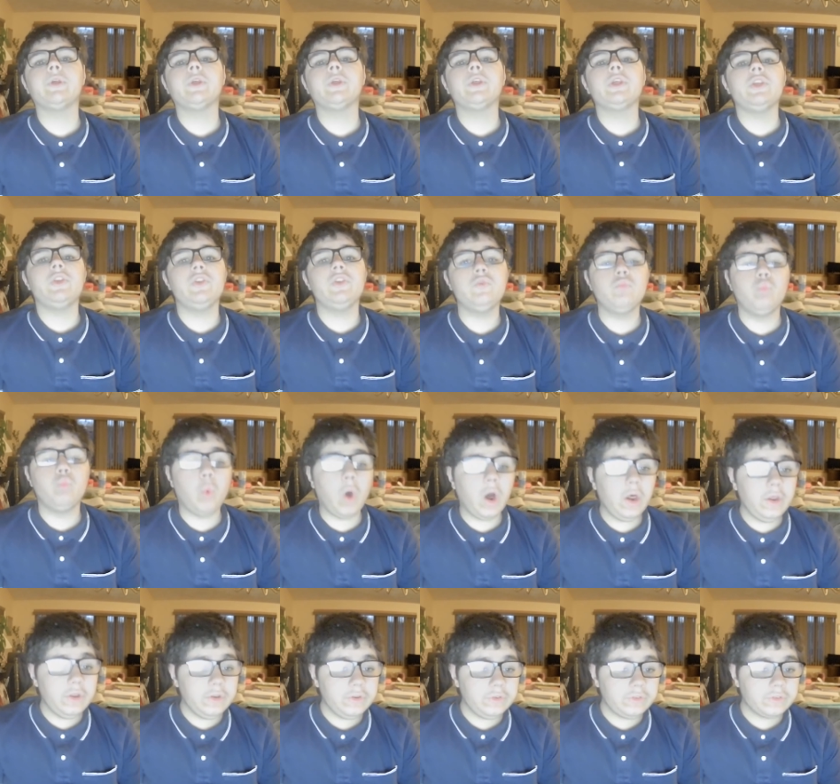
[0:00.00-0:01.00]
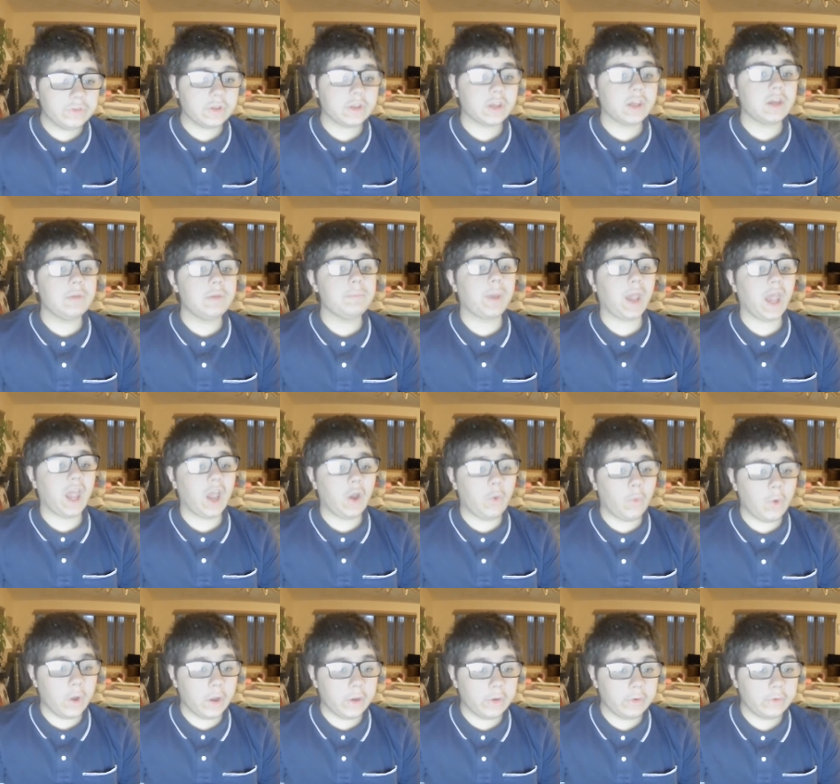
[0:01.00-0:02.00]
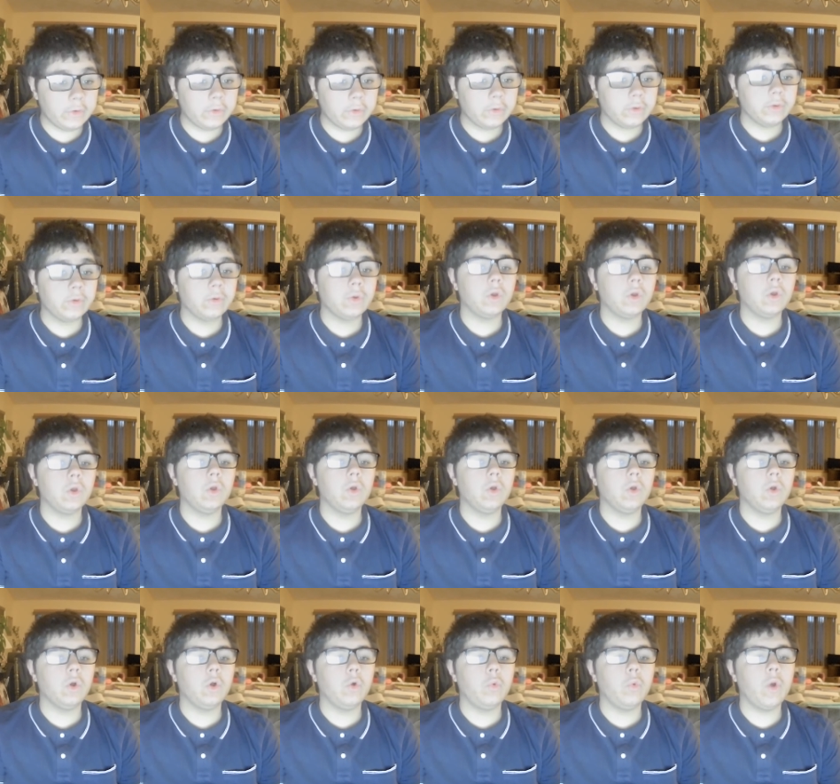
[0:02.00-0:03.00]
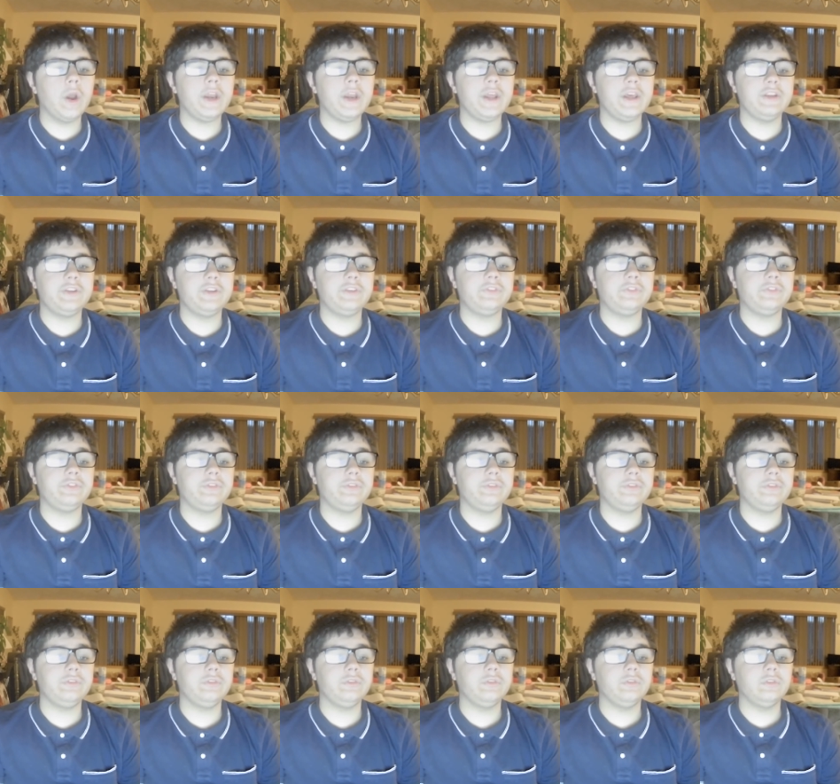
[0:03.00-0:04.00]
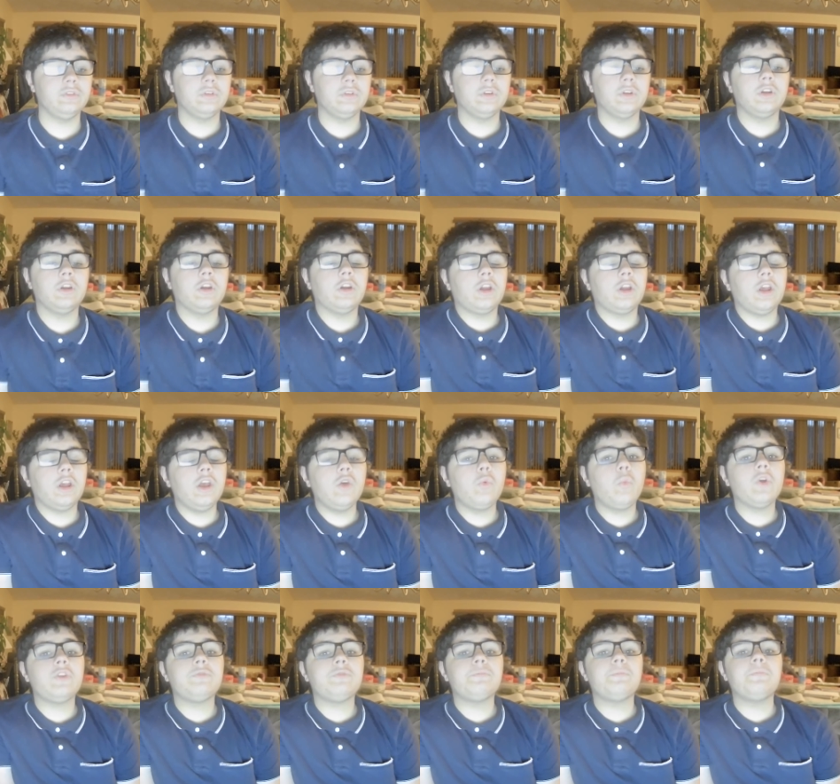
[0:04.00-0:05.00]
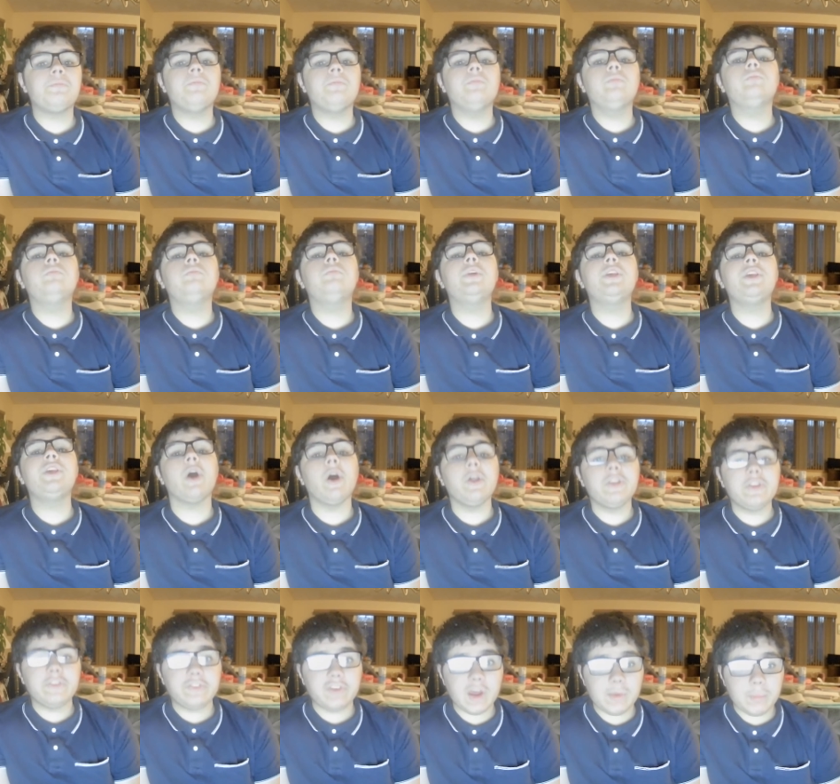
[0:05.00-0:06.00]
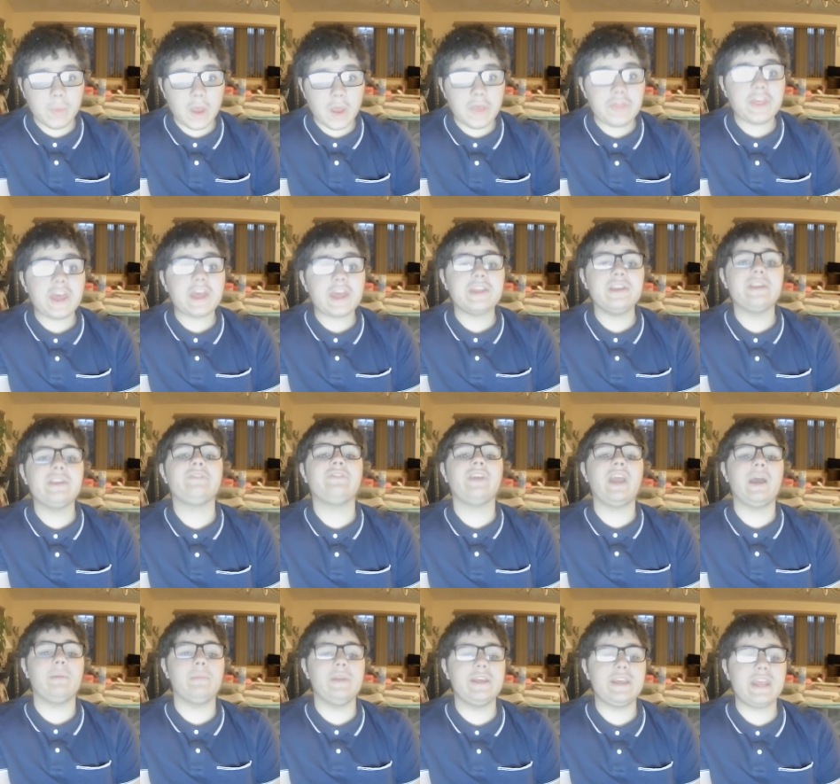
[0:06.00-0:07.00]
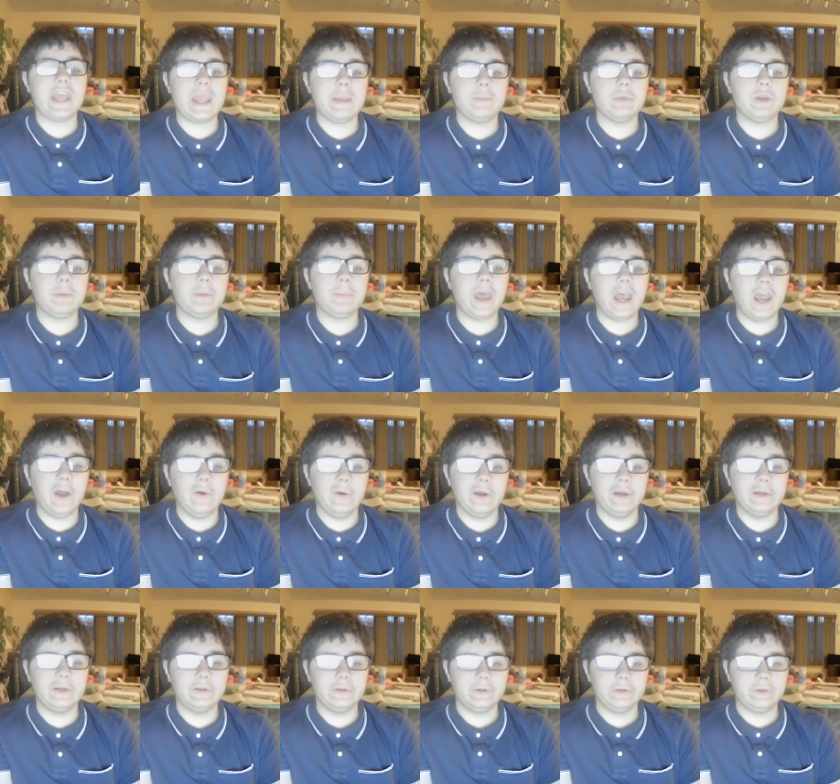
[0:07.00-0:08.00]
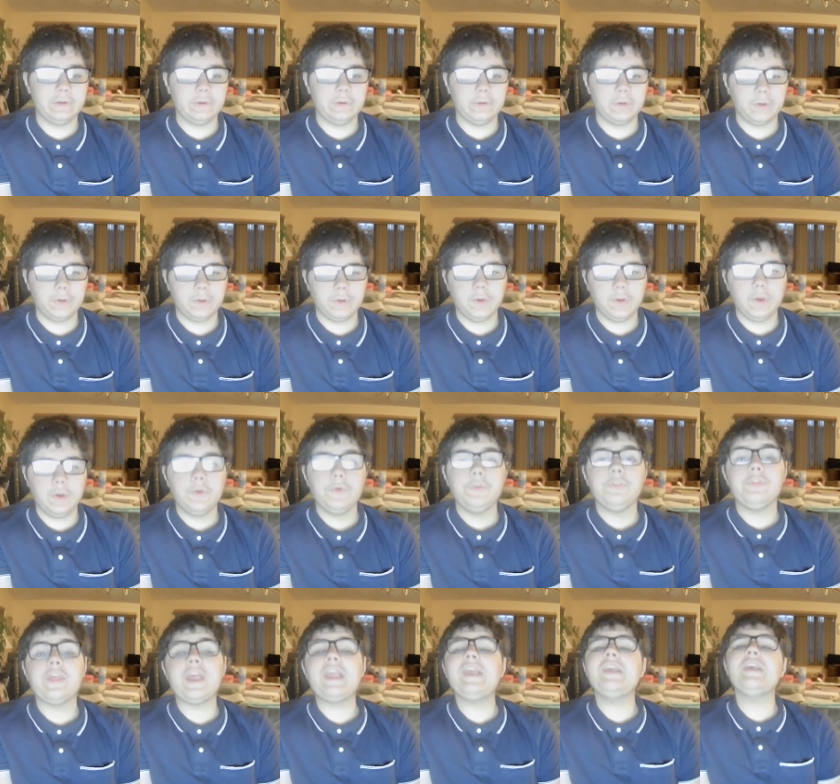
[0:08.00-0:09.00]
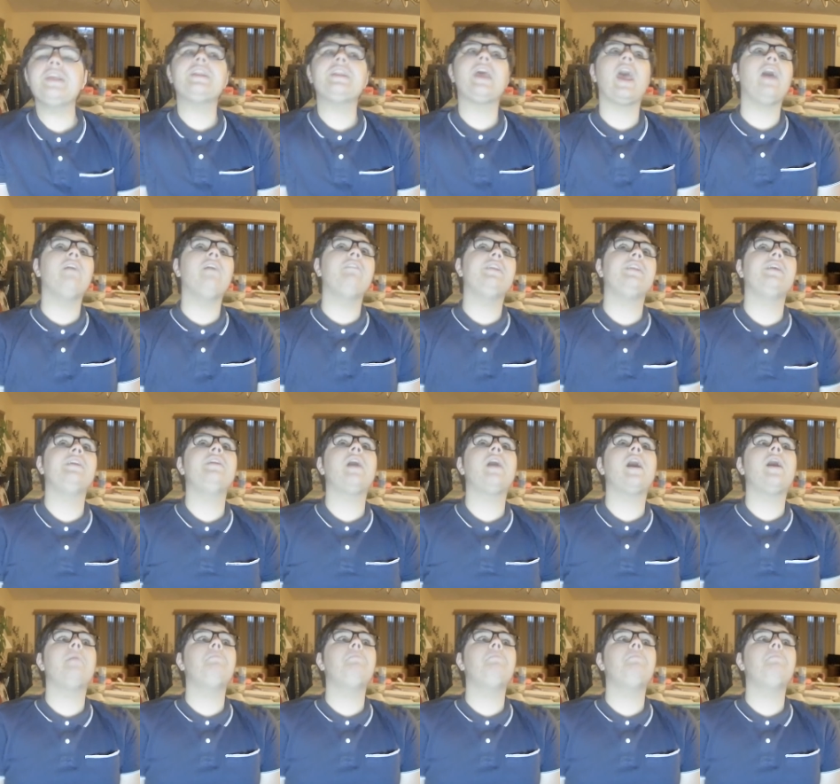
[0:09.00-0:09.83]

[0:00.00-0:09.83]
he was in power when it was because of him that his family came to power. They inherited a